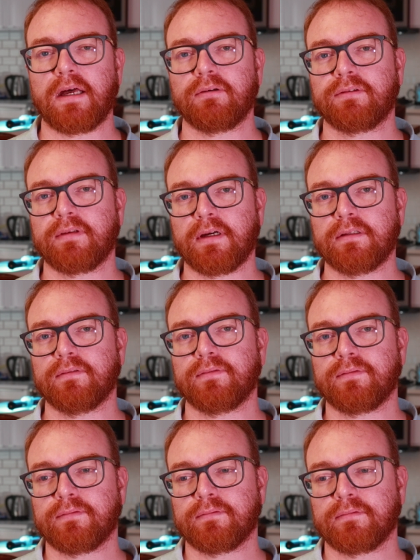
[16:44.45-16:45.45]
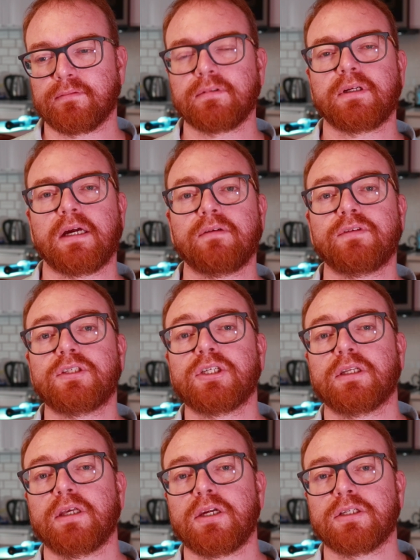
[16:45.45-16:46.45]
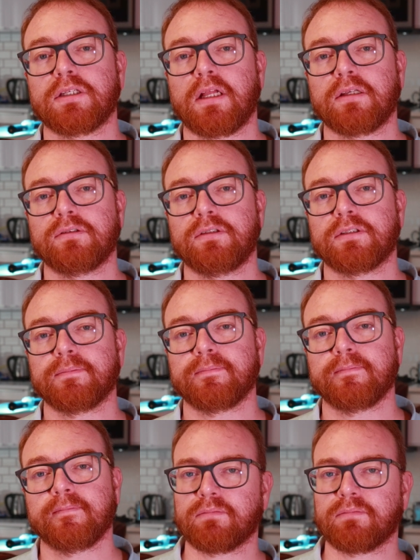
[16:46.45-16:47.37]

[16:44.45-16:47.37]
outside of kind of the generation algorithm.